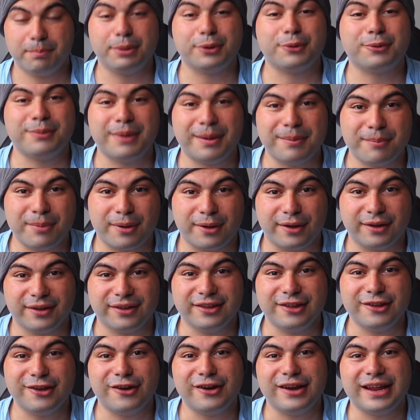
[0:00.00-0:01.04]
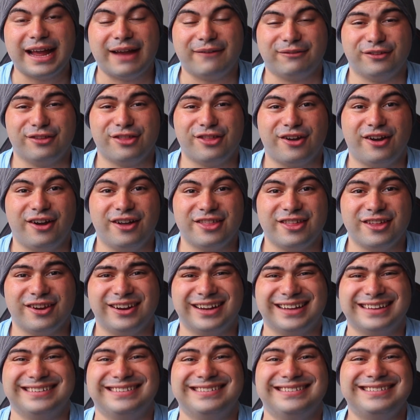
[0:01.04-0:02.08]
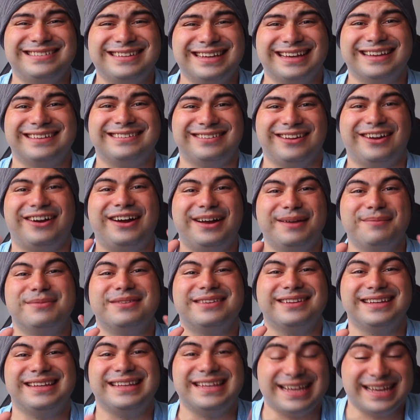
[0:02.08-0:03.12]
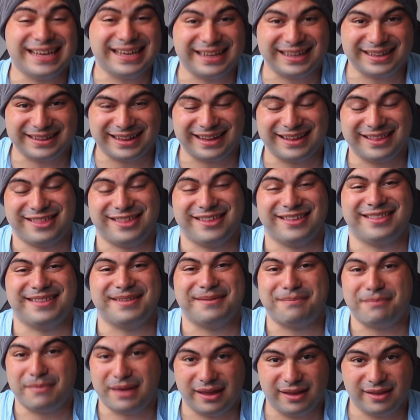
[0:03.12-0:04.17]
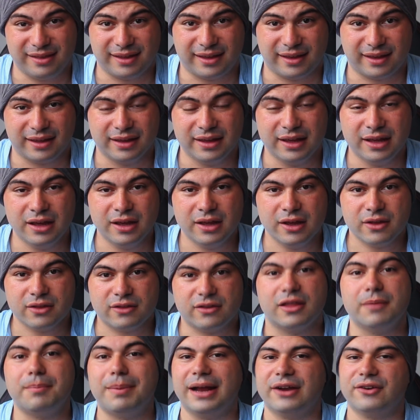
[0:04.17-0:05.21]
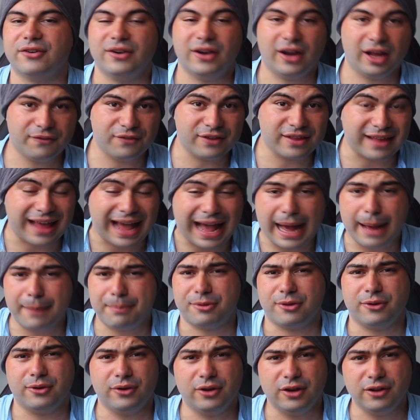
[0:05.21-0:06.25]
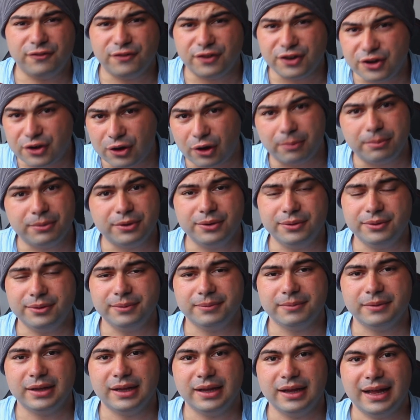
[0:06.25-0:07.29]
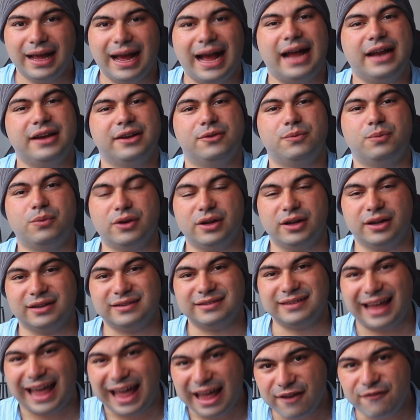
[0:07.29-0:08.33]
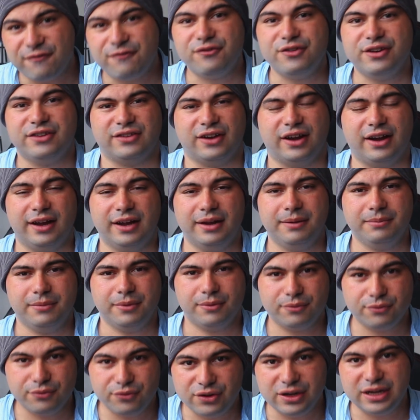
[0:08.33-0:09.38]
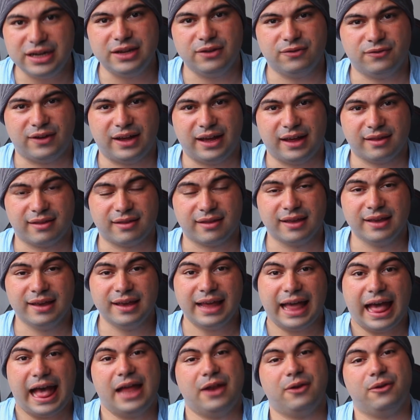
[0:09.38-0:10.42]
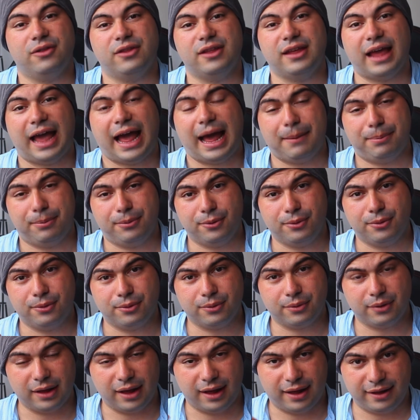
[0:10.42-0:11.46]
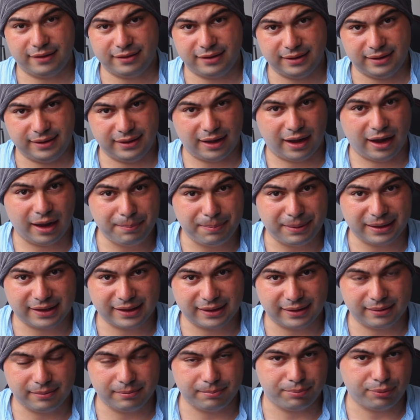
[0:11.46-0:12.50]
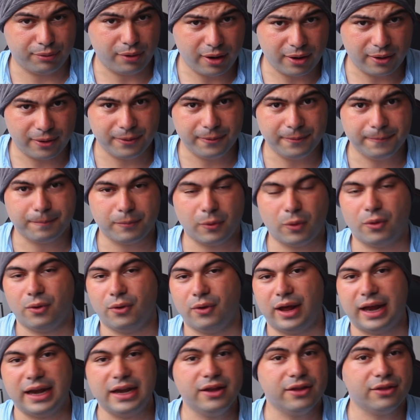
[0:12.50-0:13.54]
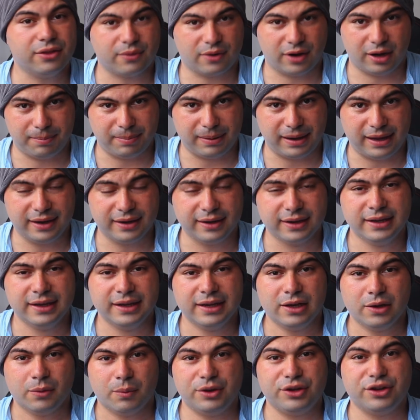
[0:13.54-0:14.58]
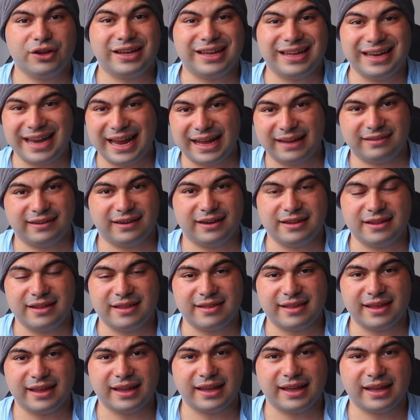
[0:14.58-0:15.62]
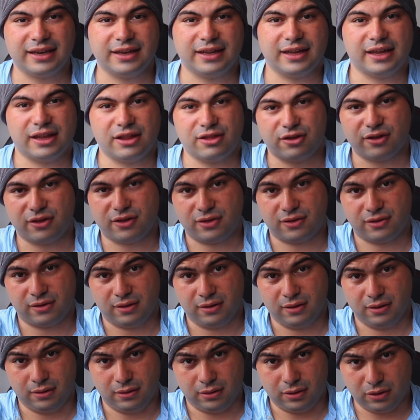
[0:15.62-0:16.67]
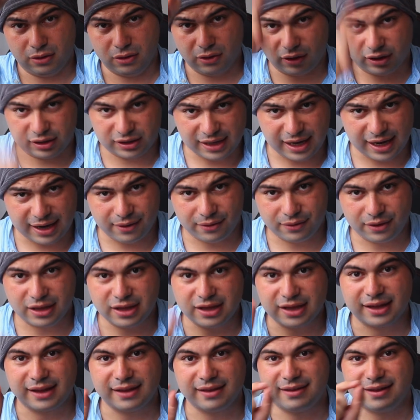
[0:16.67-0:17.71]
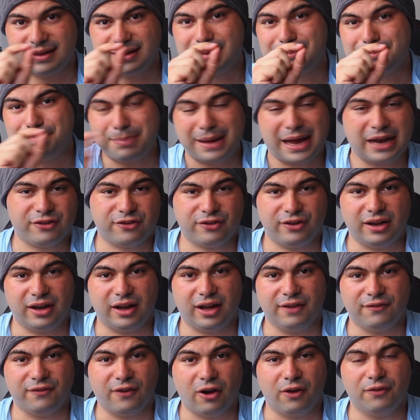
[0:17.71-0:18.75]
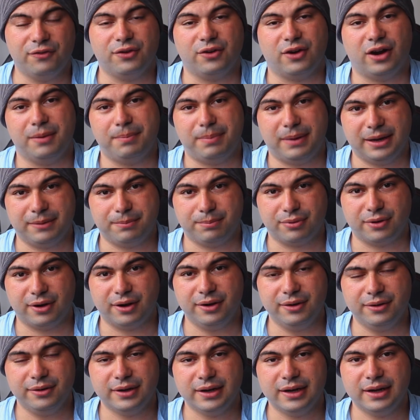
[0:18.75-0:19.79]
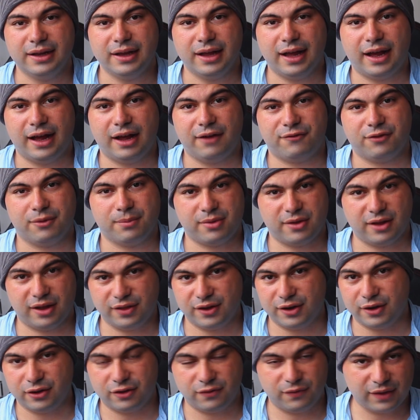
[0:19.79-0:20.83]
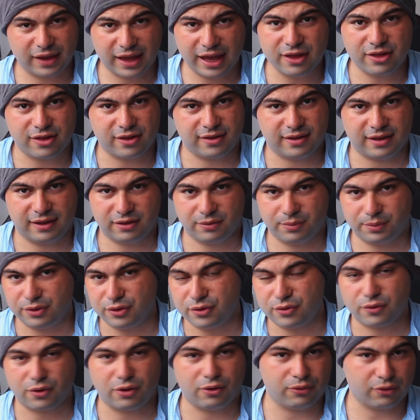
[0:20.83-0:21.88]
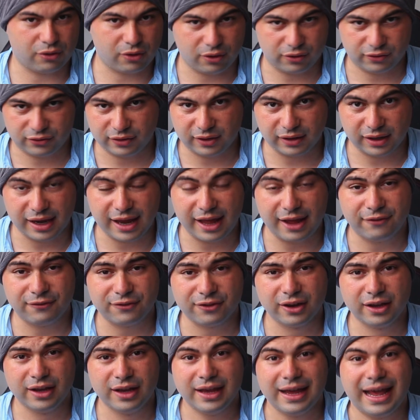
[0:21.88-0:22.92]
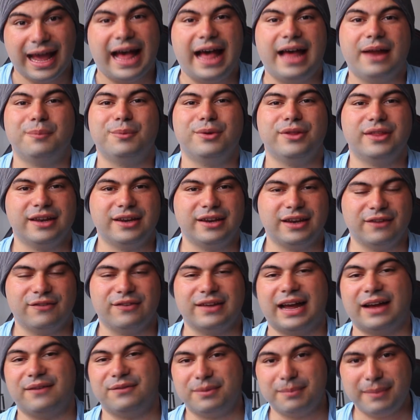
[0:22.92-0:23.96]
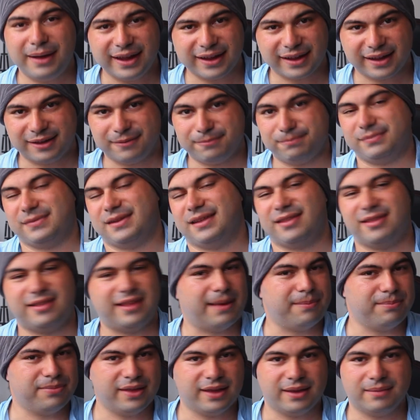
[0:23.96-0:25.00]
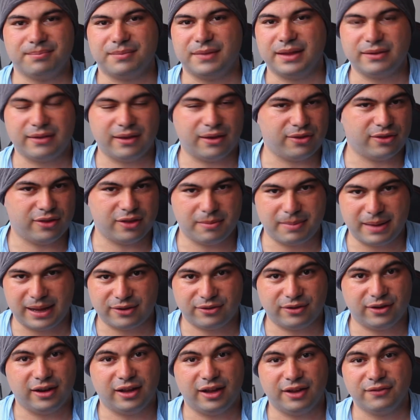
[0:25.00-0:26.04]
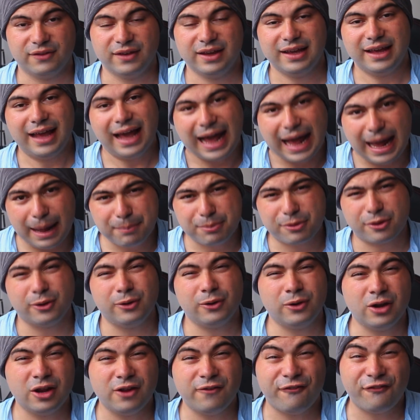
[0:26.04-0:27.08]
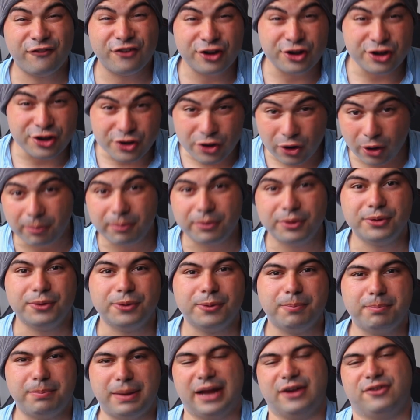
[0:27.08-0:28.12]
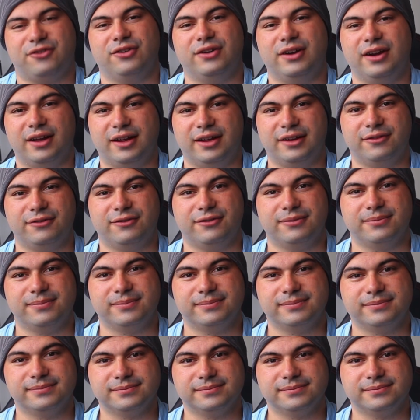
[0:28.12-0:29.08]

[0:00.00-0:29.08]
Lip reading: But remember, you only have to charge it like 6 times a year. That's just amazing. So the battery life is absolutely phenomenal, and it works every time really fast. And on the Apple, the iPad Pro or any other iPad, when you connect it and you sync it, you can just look down and you can see the battery life of your iPad Pro from inside the notification center when you scroll across to the left. And within, if you have a Mac, same thing, it tells you the battery life. Absolutely phenomenal battery life.